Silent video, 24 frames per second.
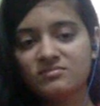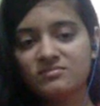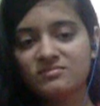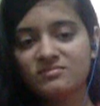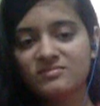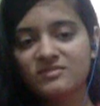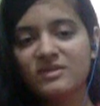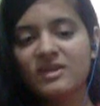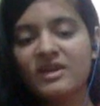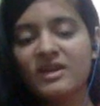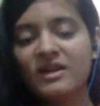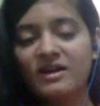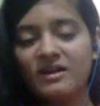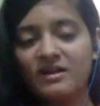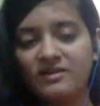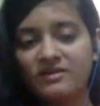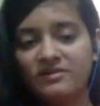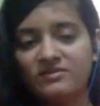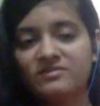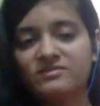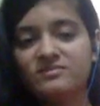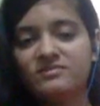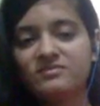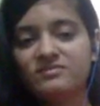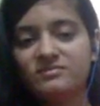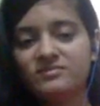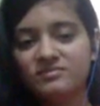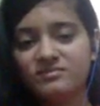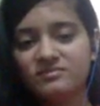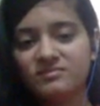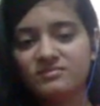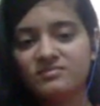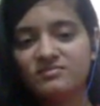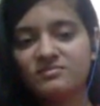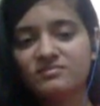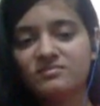
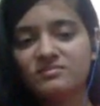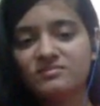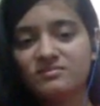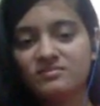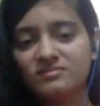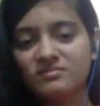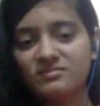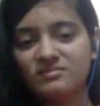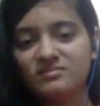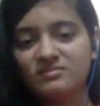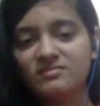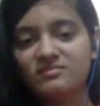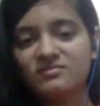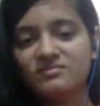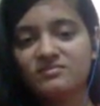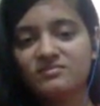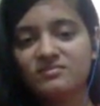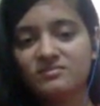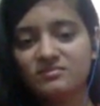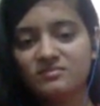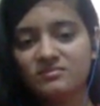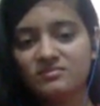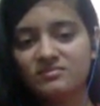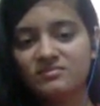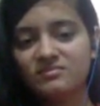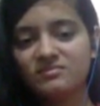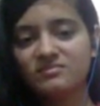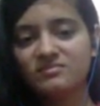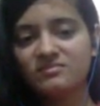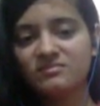[no speech]